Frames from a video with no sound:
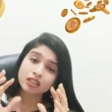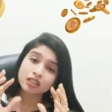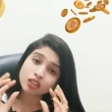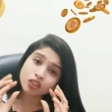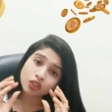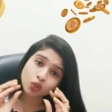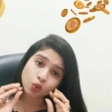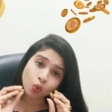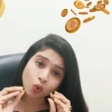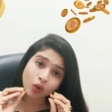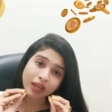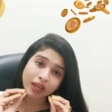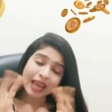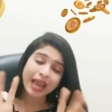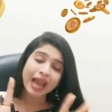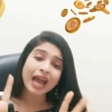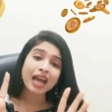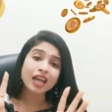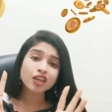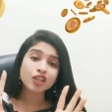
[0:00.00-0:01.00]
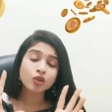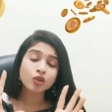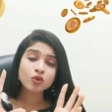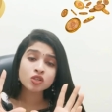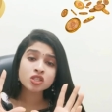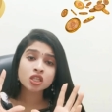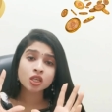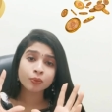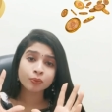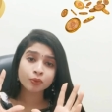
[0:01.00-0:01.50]
you can
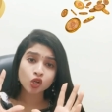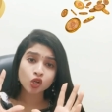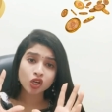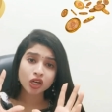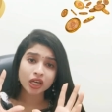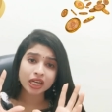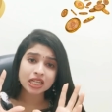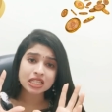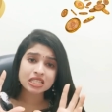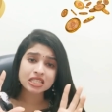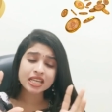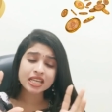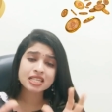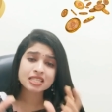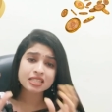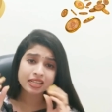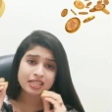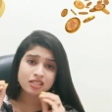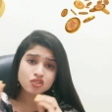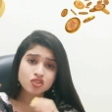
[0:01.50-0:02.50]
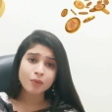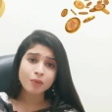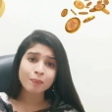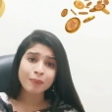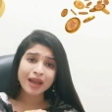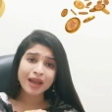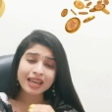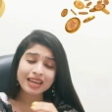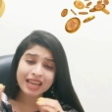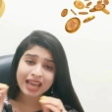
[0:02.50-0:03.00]
use cryptocurrencies in
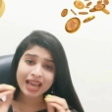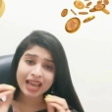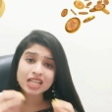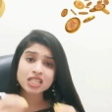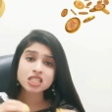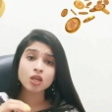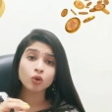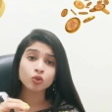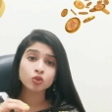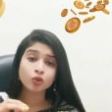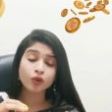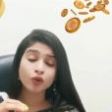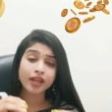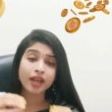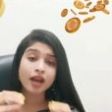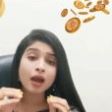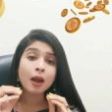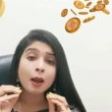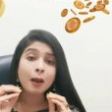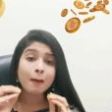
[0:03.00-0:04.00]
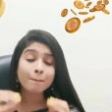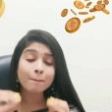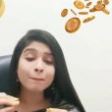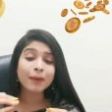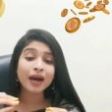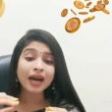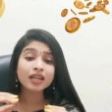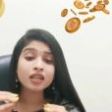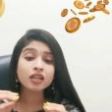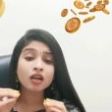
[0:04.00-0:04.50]
Japan and South Korea,
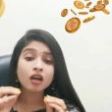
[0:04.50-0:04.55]
but